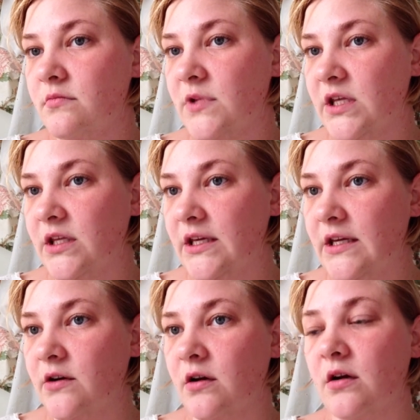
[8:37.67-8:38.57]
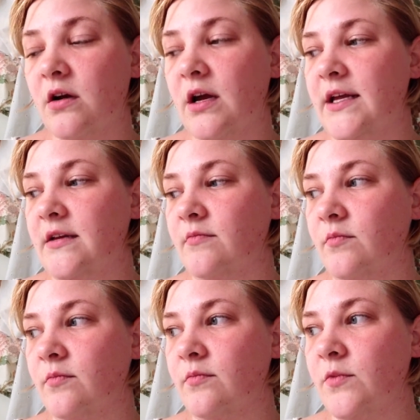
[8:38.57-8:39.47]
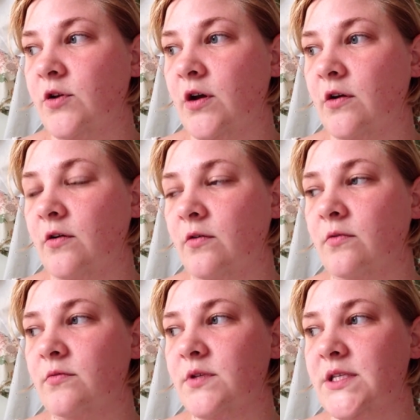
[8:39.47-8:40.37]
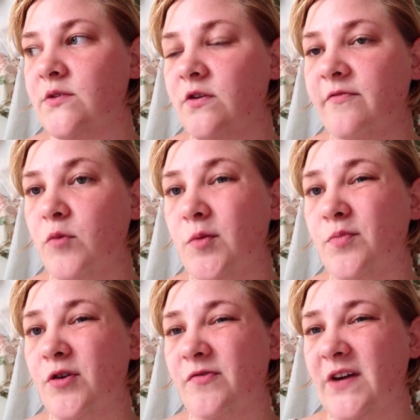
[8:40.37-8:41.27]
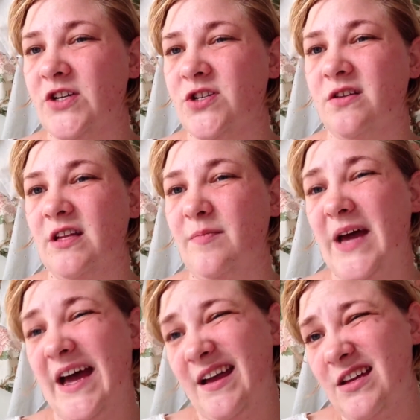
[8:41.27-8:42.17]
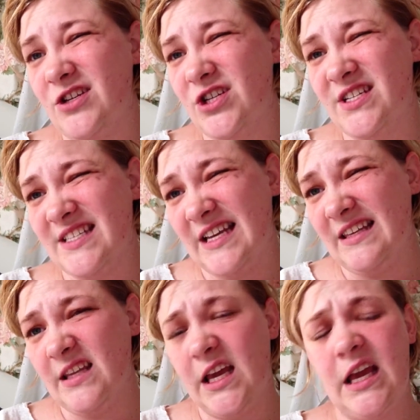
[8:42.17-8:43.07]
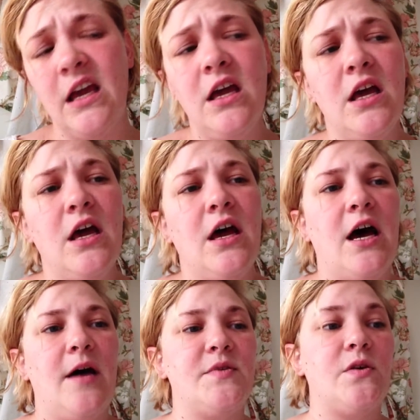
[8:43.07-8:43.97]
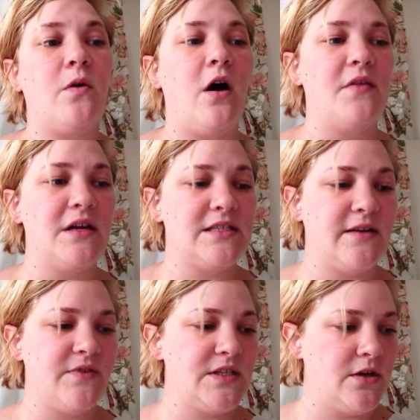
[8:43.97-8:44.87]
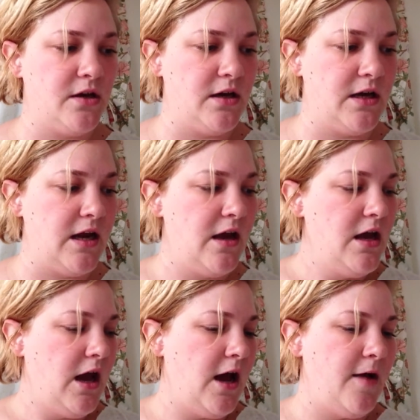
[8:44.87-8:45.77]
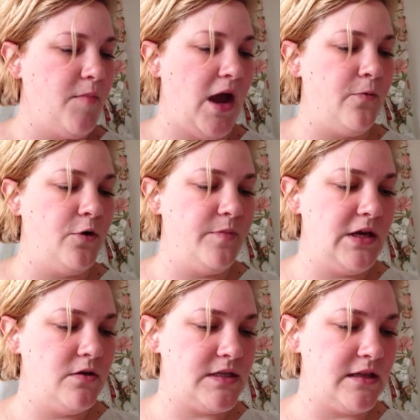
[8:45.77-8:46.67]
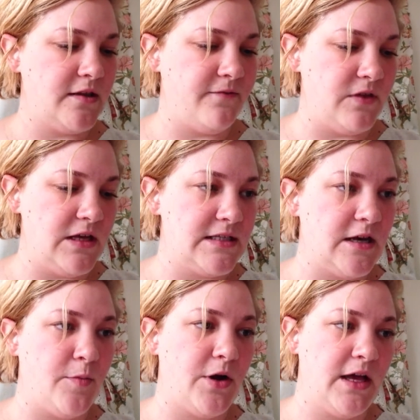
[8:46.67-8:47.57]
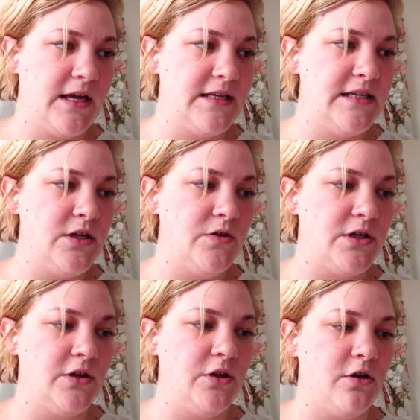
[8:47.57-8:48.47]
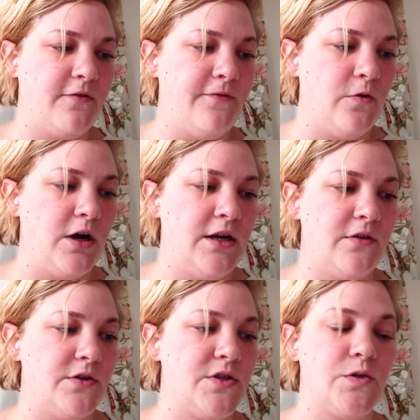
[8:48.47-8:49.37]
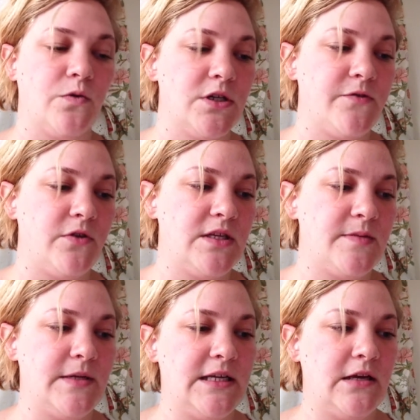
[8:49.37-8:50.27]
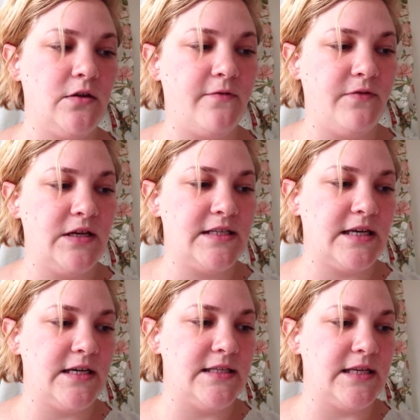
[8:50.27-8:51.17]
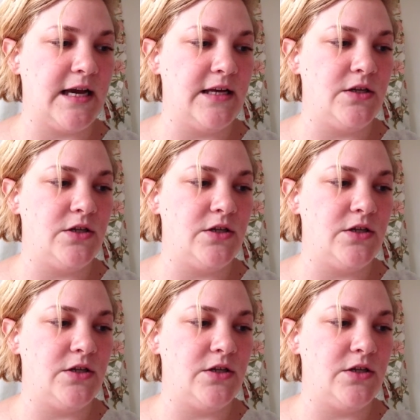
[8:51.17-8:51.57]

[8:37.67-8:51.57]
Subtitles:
cleaner and, you know, sort of more professionally packaged slightly. So all that stuff is good. I will be using the fleece. I'll probably continue to look for another source for this particular fleece, because I